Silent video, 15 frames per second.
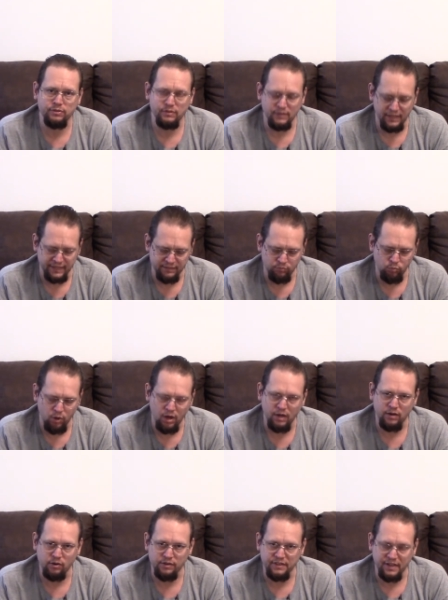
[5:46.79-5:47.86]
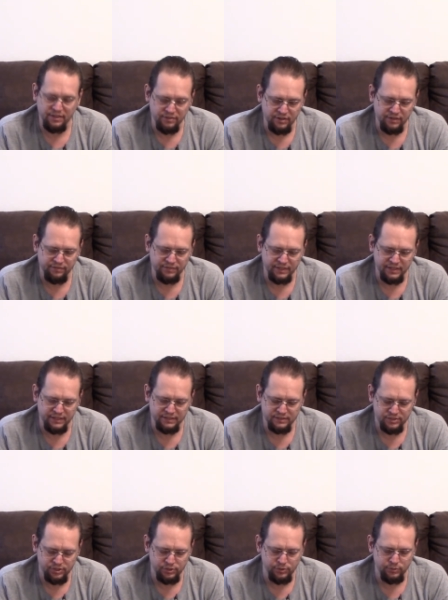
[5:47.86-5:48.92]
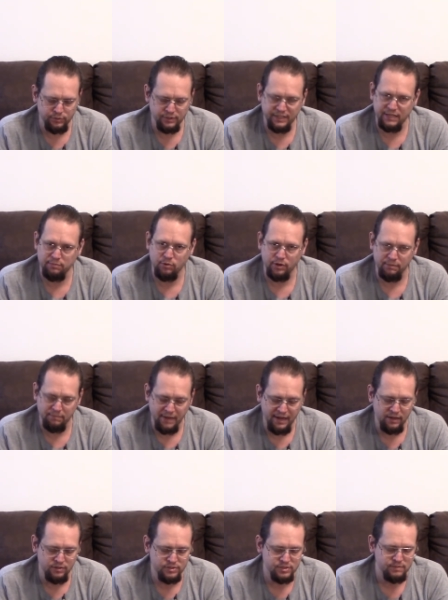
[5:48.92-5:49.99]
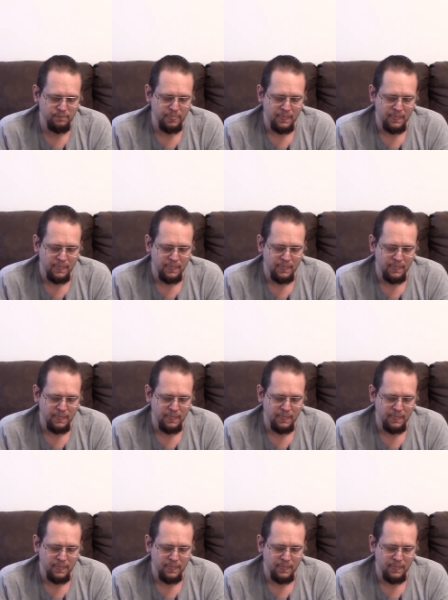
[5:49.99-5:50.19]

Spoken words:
like one or the other of the 2, keyboard and mouse.